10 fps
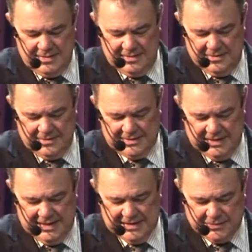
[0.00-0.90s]
Notice
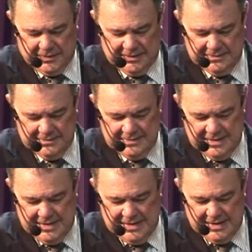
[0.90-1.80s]
the next one.
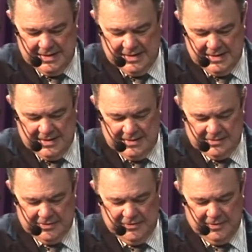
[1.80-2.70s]

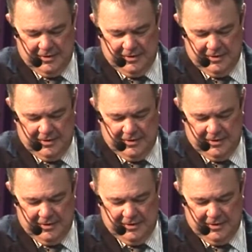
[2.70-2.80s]
To